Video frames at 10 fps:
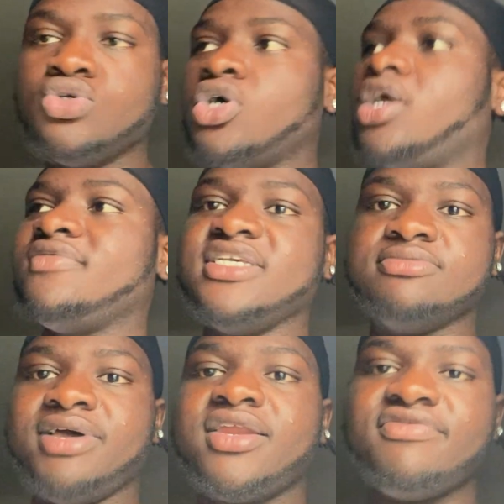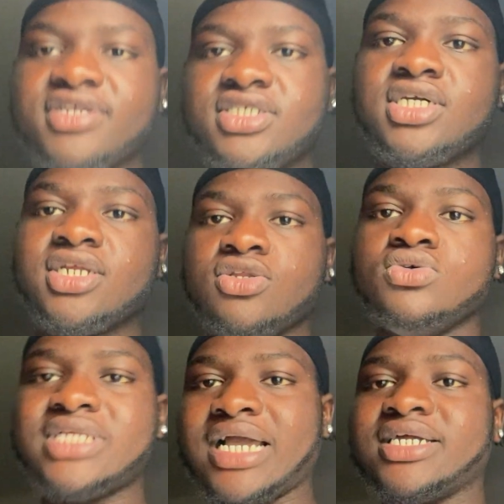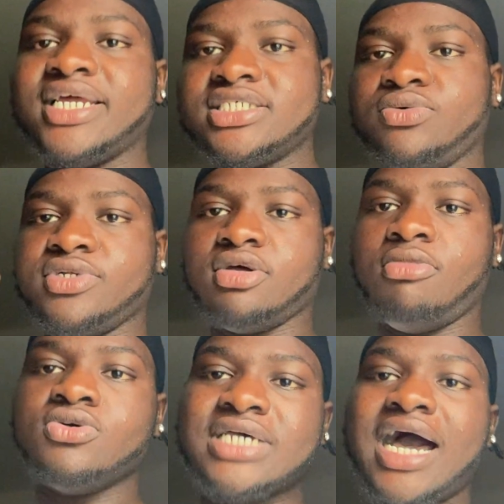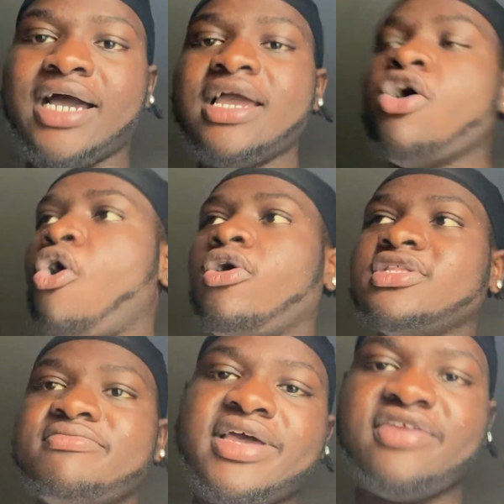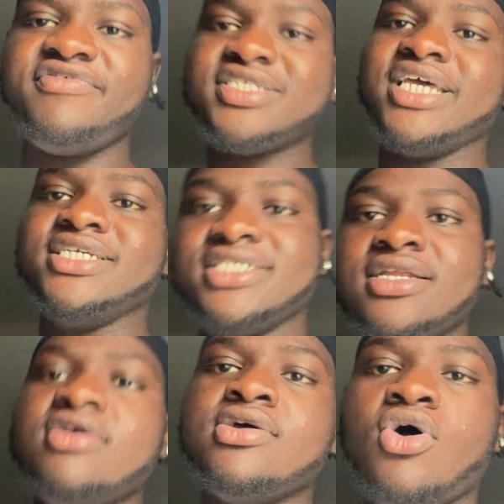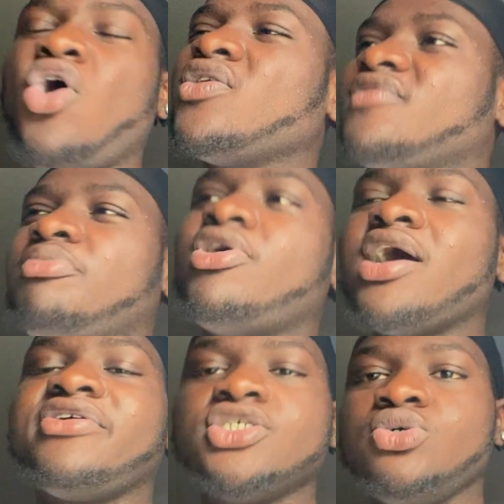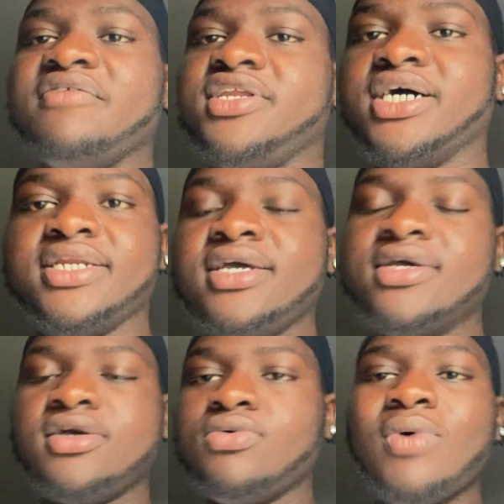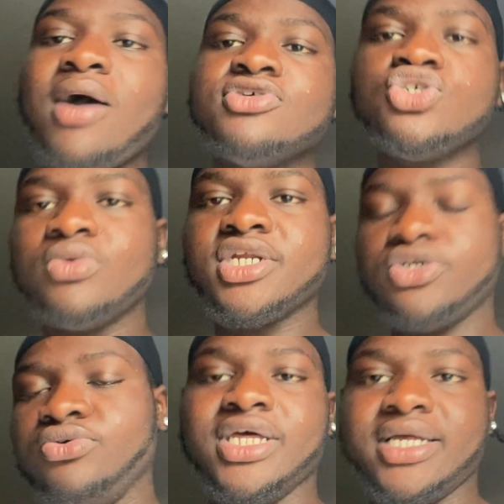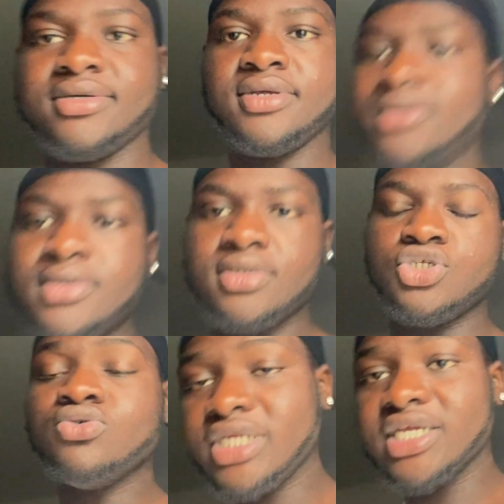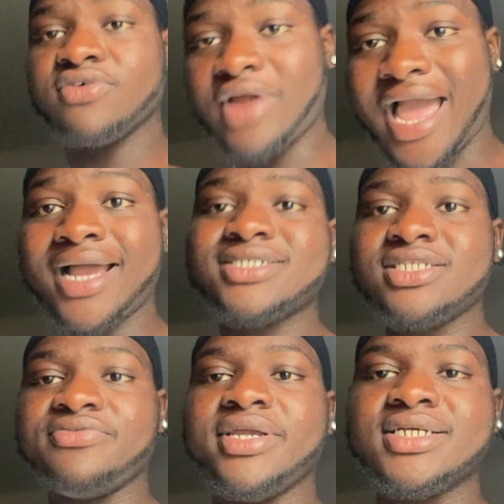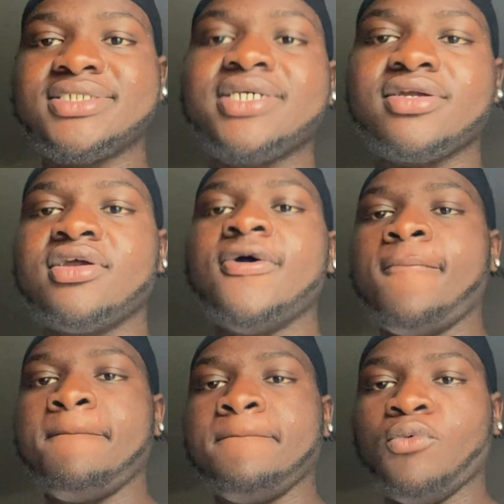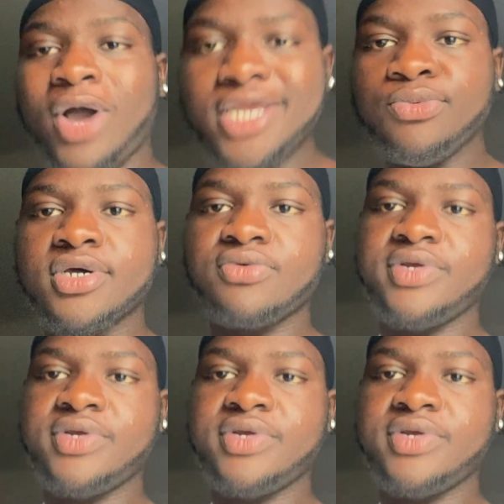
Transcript: to lose all of these benefits. You're going to lose that connection with the Most High, all the manifestation, all of the progress you have done. Why would you want to do that? You need to actually reconsider why you want to